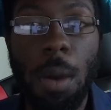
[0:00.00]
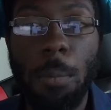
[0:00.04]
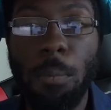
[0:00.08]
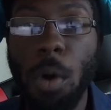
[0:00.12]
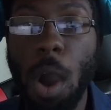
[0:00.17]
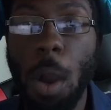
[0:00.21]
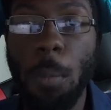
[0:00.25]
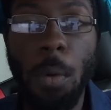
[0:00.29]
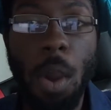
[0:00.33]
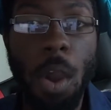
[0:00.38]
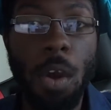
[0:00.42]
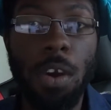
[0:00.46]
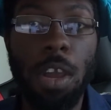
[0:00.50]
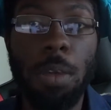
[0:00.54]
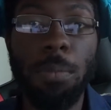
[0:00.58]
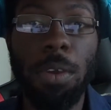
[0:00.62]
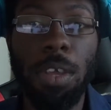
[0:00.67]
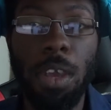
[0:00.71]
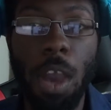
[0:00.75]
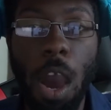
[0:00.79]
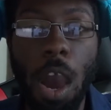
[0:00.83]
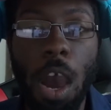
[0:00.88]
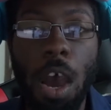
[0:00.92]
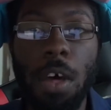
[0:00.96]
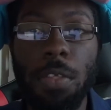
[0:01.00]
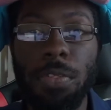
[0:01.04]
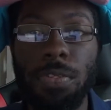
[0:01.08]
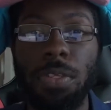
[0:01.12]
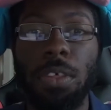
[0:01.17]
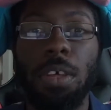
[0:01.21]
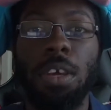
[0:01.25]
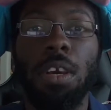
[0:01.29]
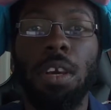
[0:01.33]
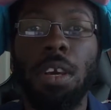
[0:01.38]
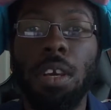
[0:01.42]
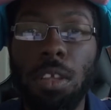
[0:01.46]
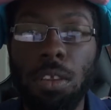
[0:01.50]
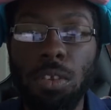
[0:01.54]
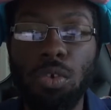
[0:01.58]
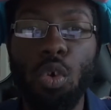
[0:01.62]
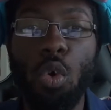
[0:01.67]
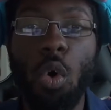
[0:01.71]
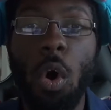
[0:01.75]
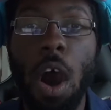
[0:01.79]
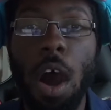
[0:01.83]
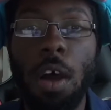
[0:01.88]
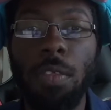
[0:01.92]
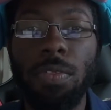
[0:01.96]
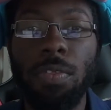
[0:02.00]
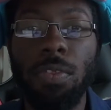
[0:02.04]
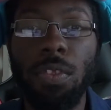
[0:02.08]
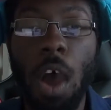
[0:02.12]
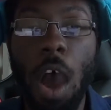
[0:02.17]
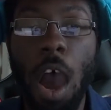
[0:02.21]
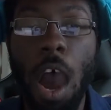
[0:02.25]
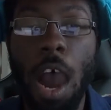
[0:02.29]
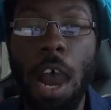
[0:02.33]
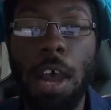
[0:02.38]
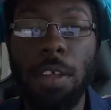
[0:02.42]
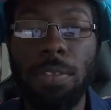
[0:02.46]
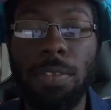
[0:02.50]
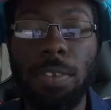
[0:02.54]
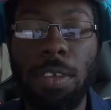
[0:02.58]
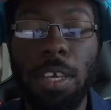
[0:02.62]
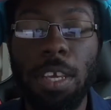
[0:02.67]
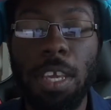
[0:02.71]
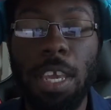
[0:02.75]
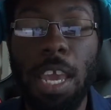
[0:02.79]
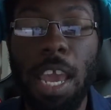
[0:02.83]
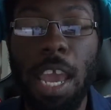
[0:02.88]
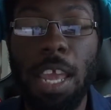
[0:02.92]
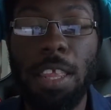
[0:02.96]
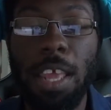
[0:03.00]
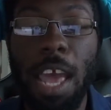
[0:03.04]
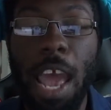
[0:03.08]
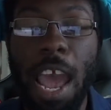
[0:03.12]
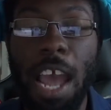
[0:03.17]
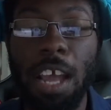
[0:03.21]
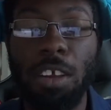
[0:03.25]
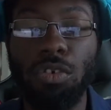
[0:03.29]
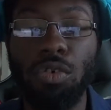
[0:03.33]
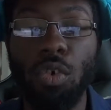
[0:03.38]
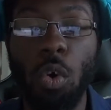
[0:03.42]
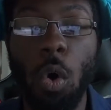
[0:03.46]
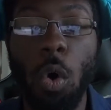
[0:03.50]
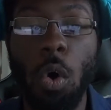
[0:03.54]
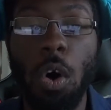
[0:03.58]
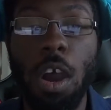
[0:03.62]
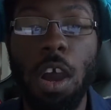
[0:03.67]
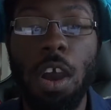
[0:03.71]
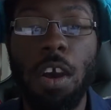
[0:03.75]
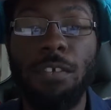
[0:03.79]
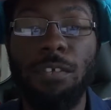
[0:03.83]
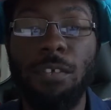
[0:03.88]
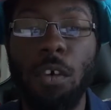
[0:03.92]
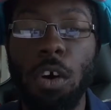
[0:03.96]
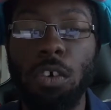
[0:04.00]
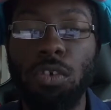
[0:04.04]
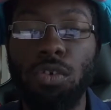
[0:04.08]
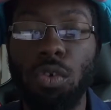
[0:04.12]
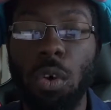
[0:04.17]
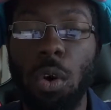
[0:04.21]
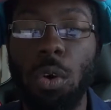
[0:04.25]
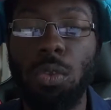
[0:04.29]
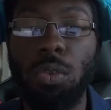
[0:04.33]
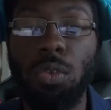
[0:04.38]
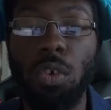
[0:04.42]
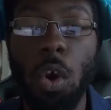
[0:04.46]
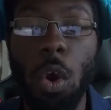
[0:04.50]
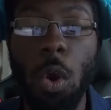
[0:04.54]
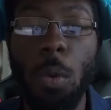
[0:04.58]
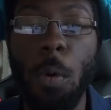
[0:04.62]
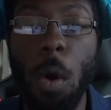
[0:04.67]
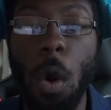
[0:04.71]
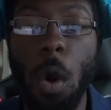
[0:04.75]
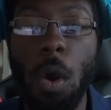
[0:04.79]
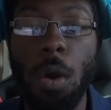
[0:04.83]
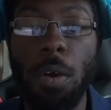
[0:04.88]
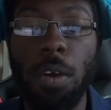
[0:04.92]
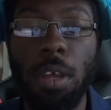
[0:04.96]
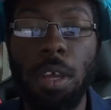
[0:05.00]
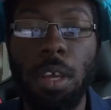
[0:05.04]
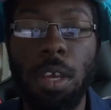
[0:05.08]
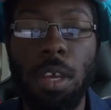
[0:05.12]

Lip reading: Primarily because you are not an actual virtual tuber.